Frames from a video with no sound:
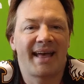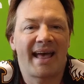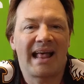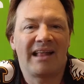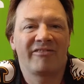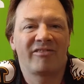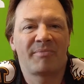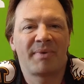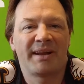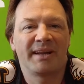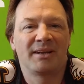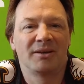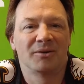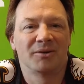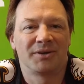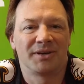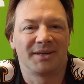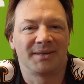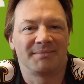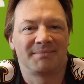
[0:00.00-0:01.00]
in
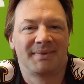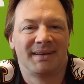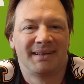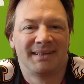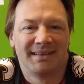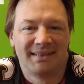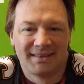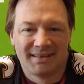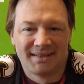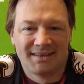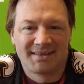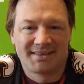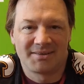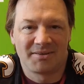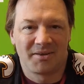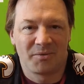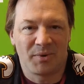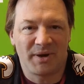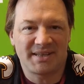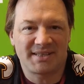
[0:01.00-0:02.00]
alphabetical order.
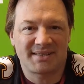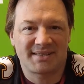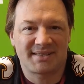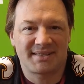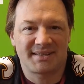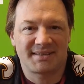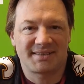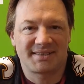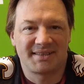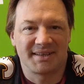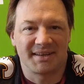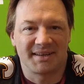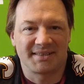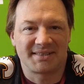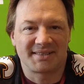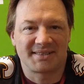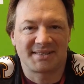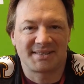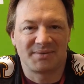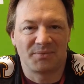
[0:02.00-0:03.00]
So the West
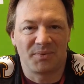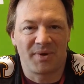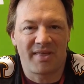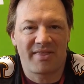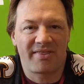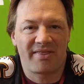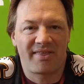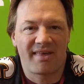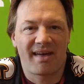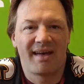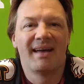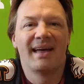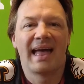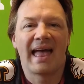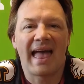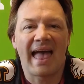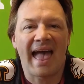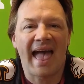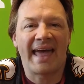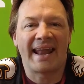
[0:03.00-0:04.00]
starts with
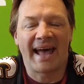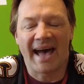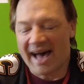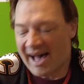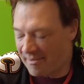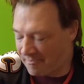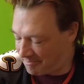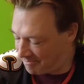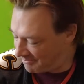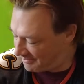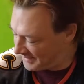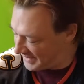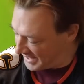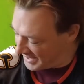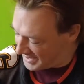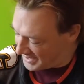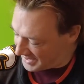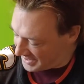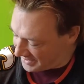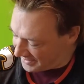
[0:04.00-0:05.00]
Anaheim.
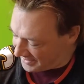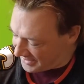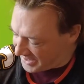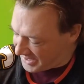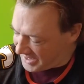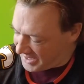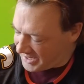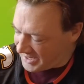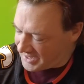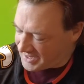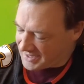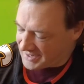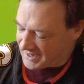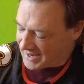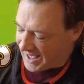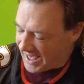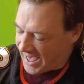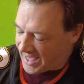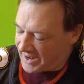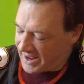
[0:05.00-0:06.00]
The
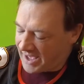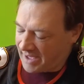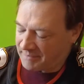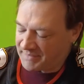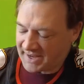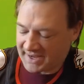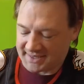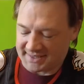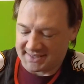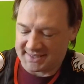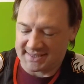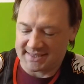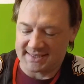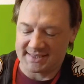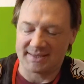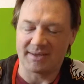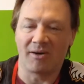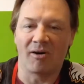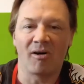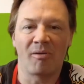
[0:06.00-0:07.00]
Anaheim
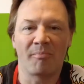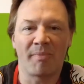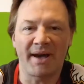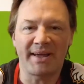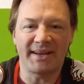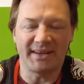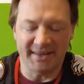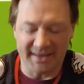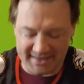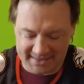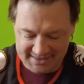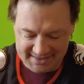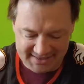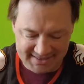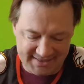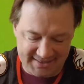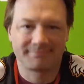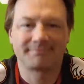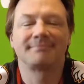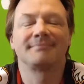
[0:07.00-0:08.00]
Ducks, or Mighty
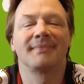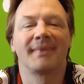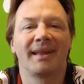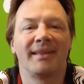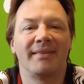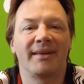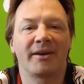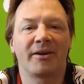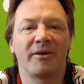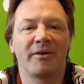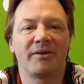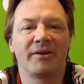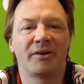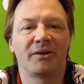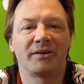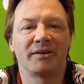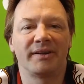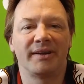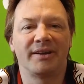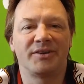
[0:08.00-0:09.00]
Ducks. Their current
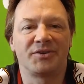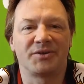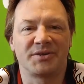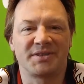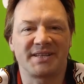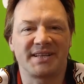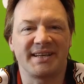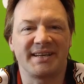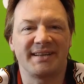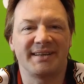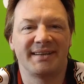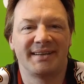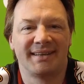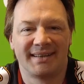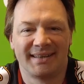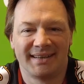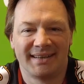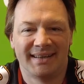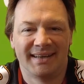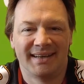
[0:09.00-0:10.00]
alternate jersey